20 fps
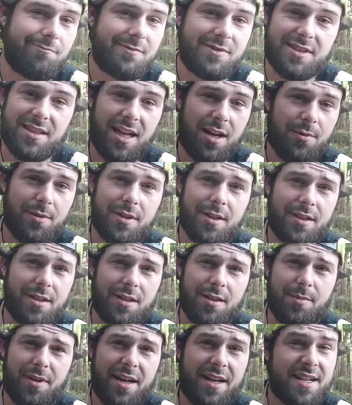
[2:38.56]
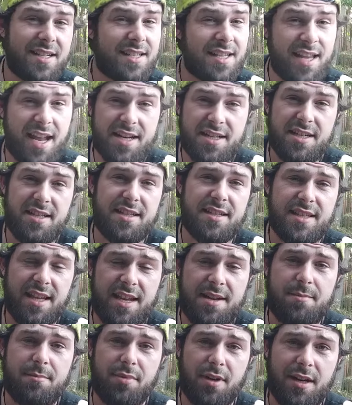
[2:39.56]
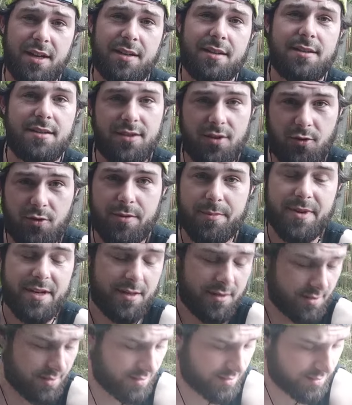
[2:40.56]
It's not really another brand. This is actually the same brand, Dorman.